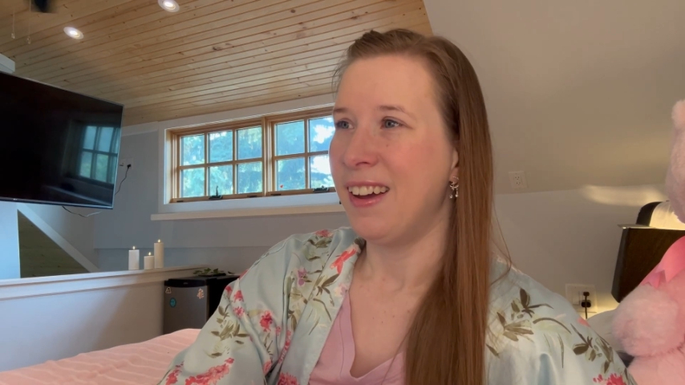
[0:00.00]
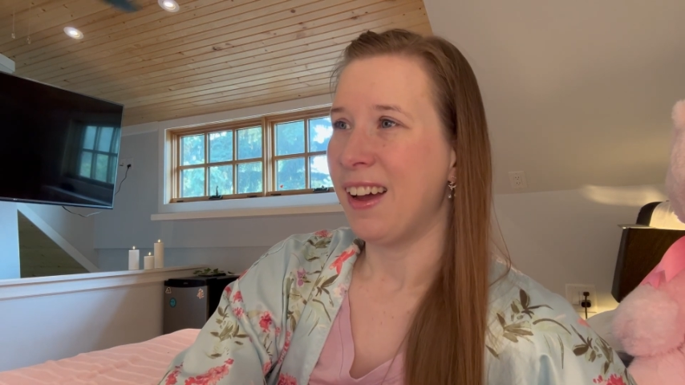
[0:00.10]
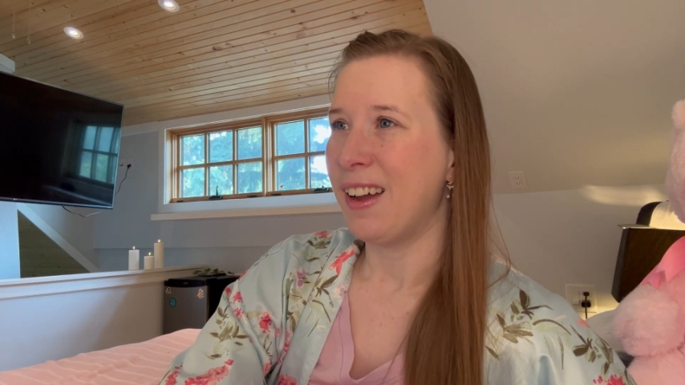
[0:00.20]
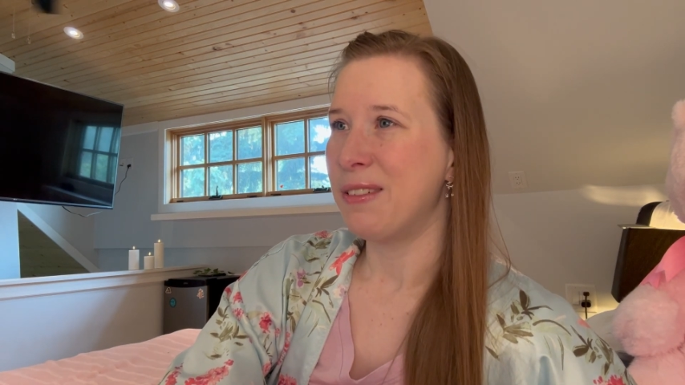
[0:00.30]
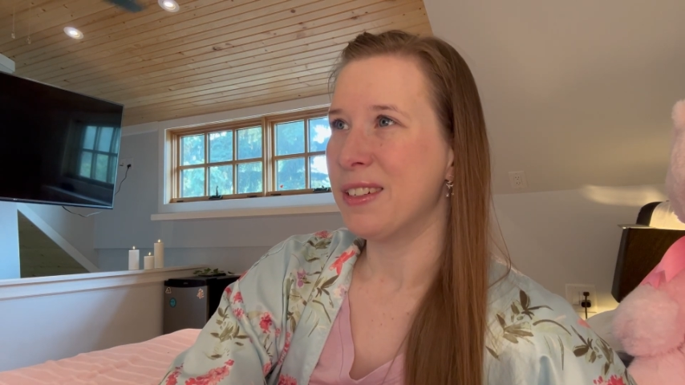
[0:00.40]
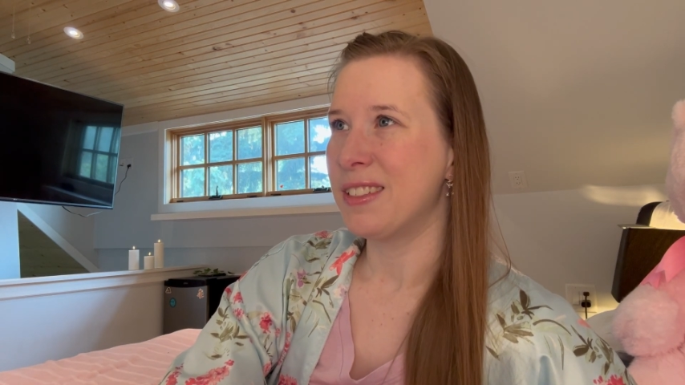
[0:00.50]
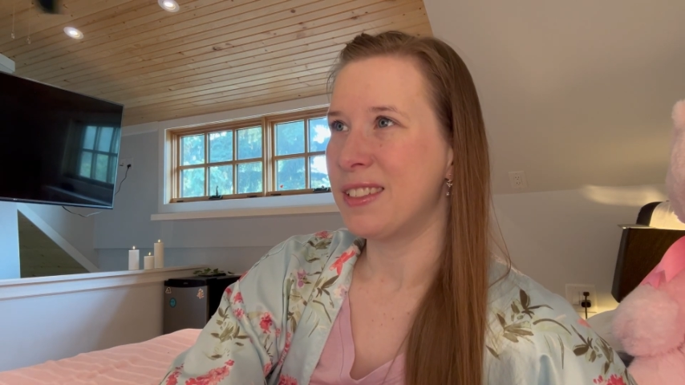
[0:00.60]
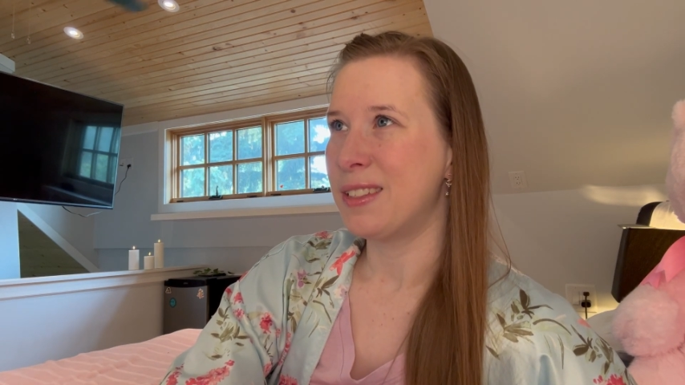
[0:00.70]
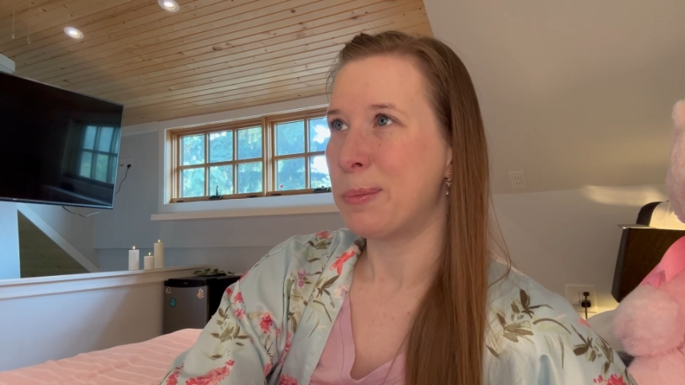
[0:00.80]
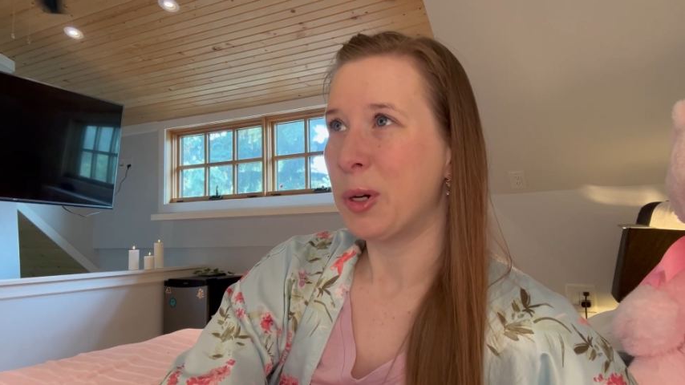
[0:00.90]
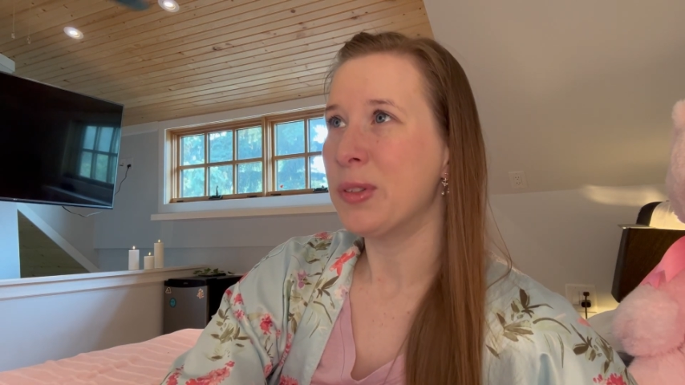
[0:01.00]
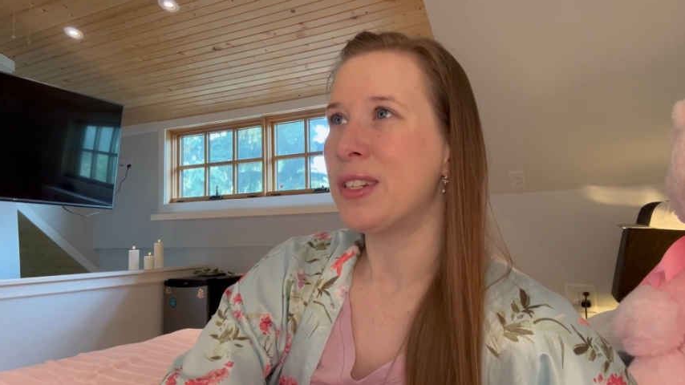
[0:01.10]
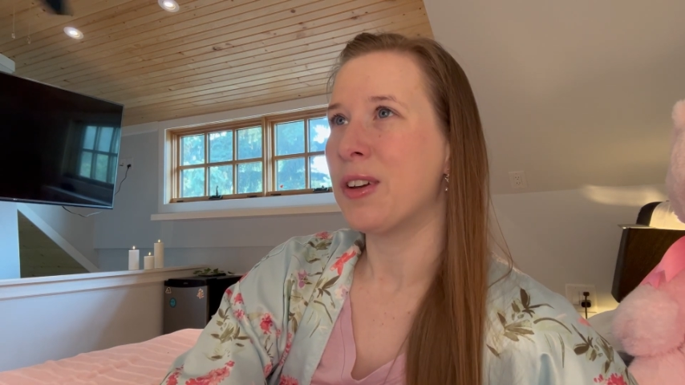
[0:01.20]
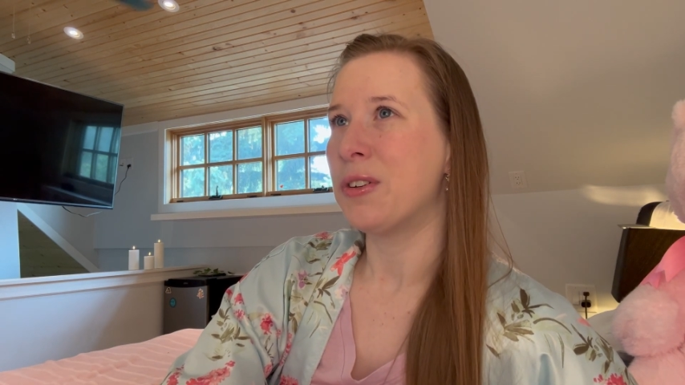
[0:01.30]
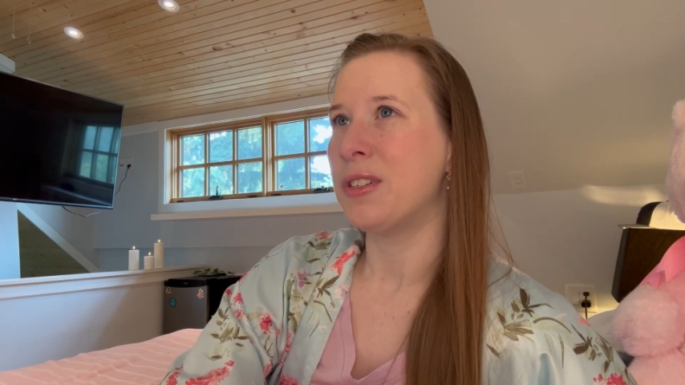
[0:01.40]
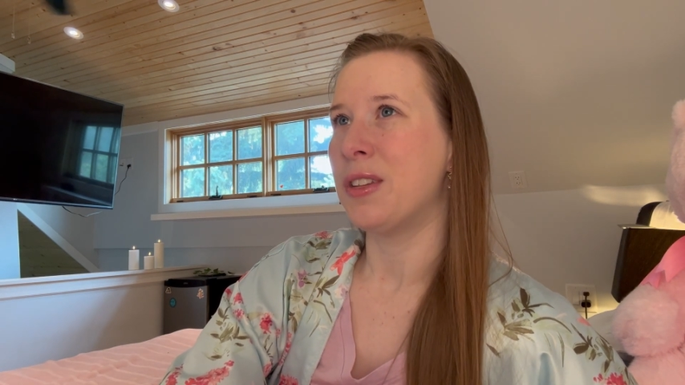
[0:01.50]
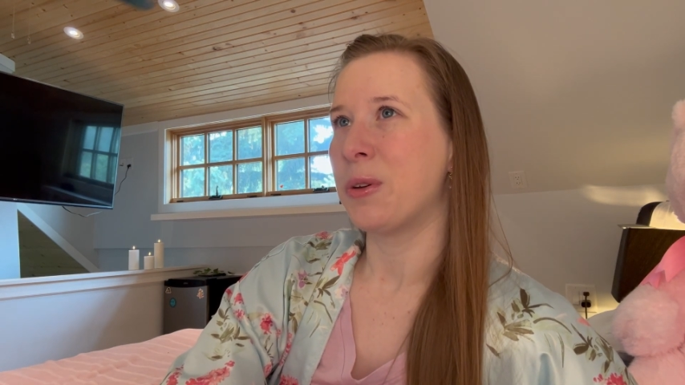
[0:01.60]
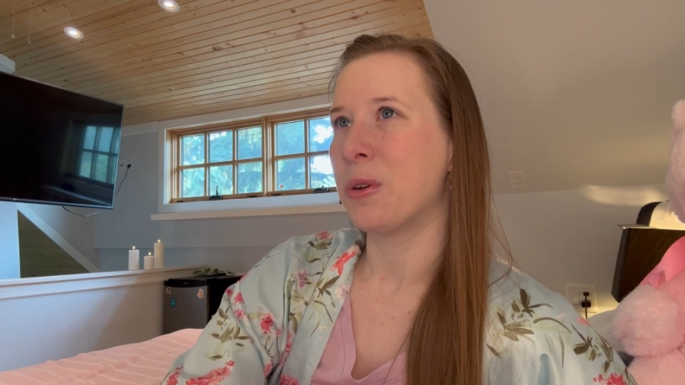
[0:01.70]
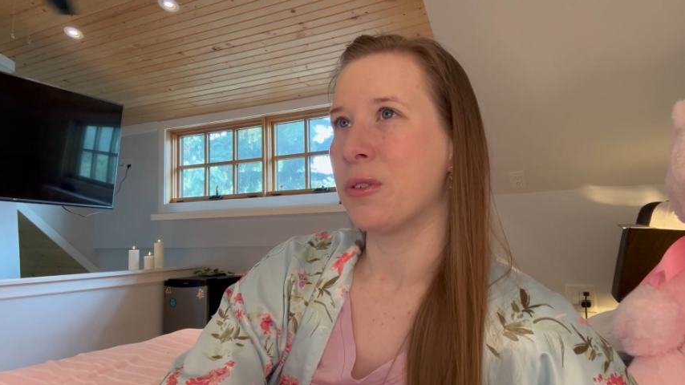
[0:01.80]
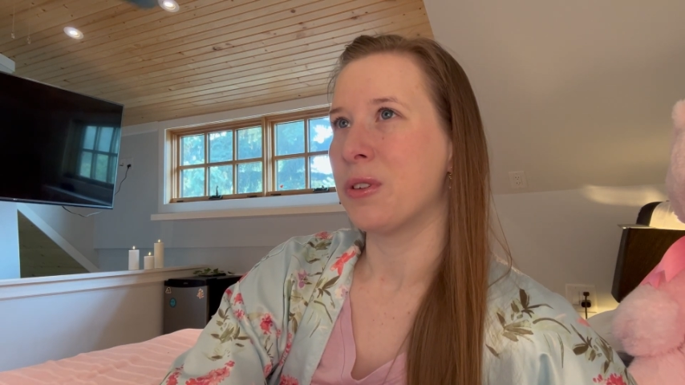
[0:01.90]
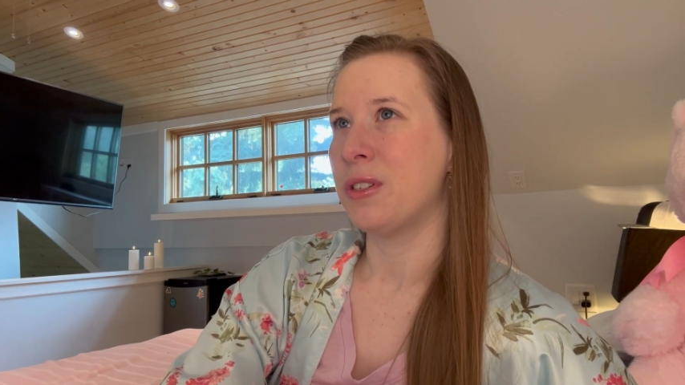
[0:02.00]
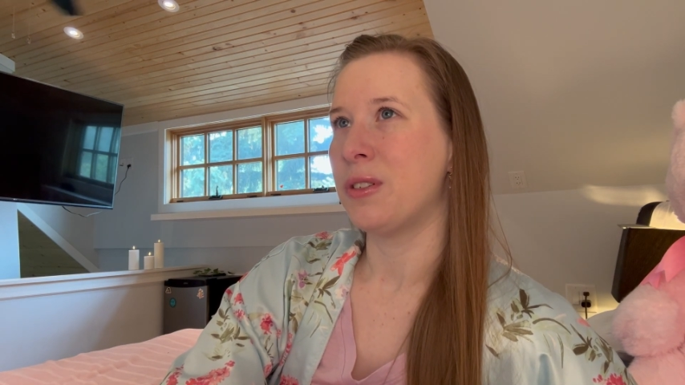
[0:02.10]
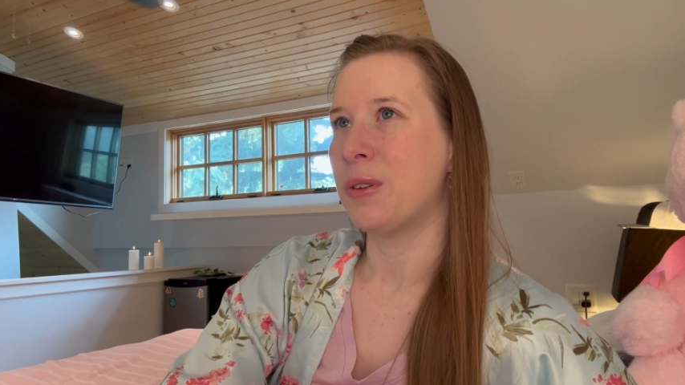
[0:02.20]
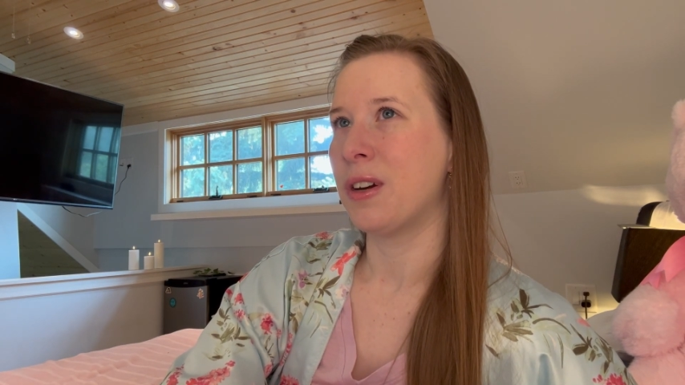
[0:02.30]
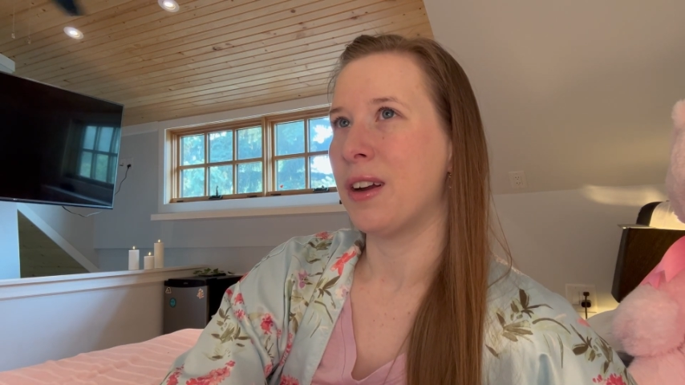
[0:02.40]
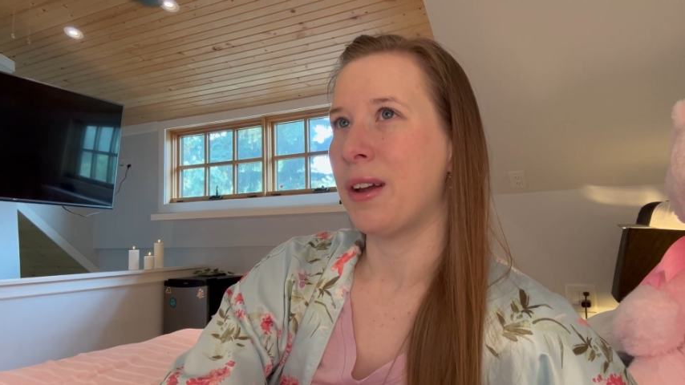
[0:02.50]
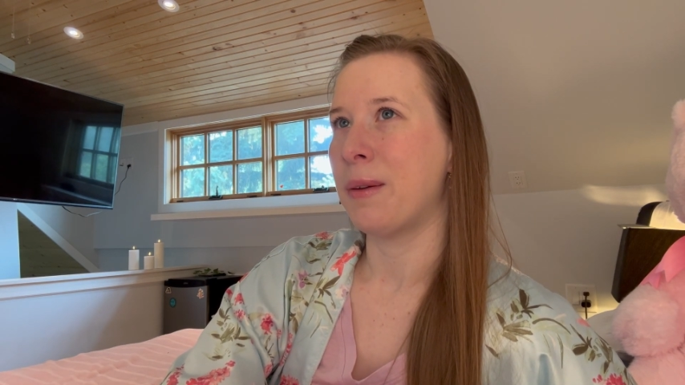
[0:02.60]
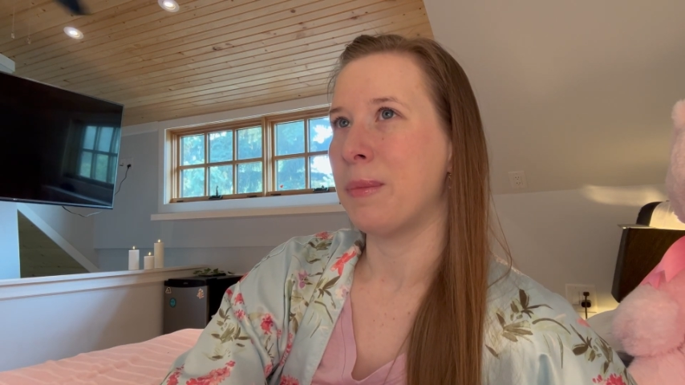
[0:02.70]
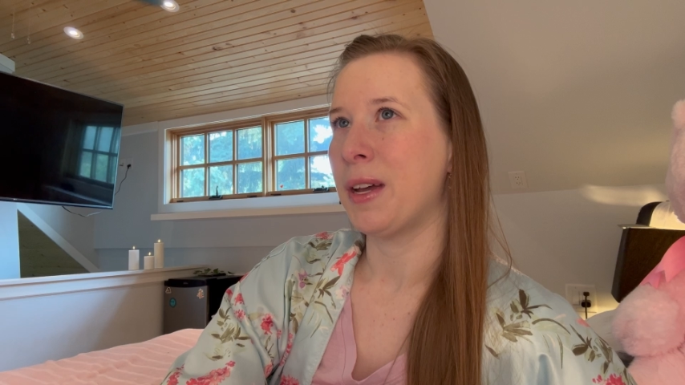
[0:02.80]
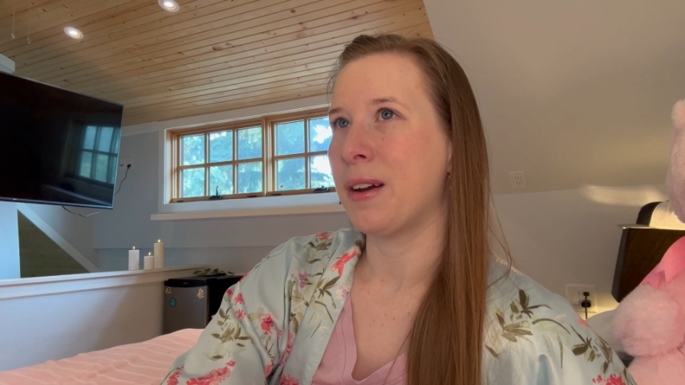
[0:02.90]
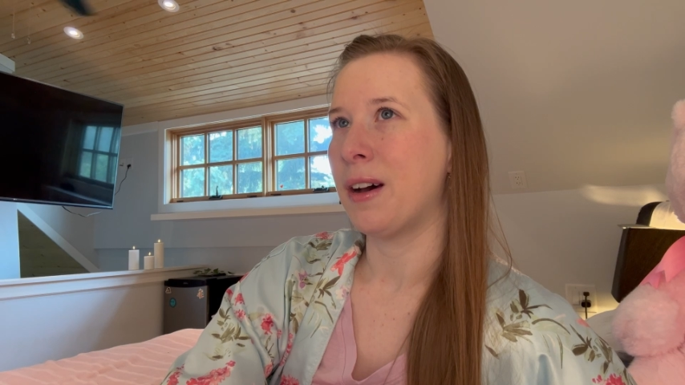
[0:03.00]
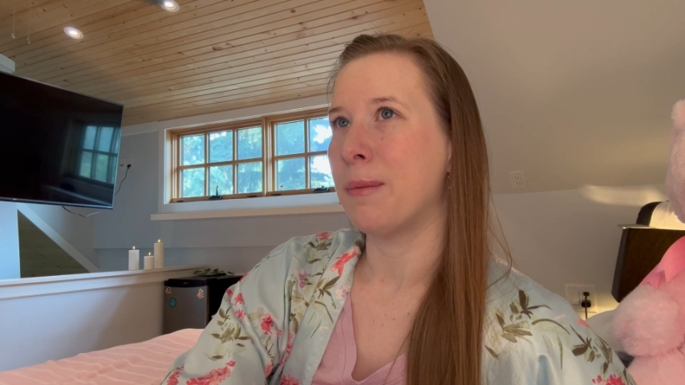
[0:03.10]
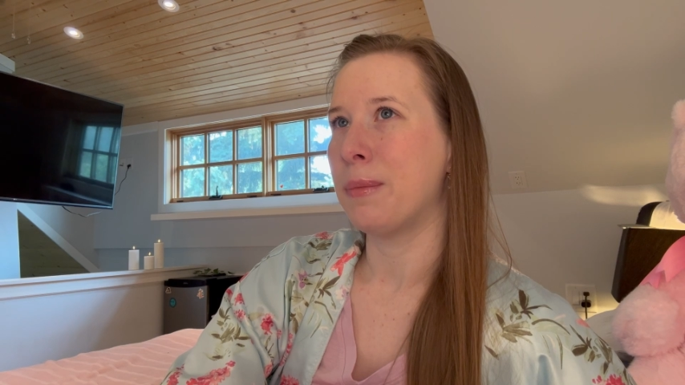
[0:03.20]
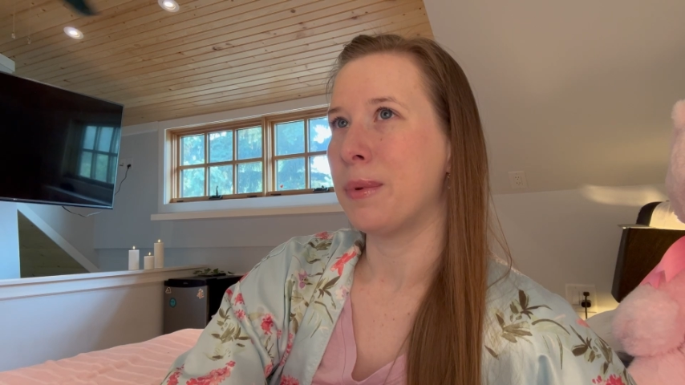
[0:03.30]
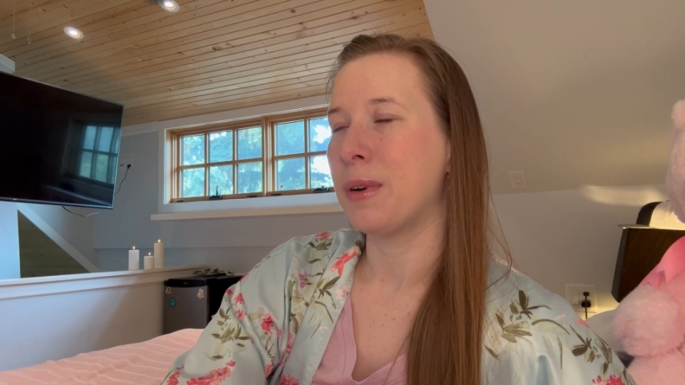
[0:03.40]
I was supposed to go to the grocery store and pick up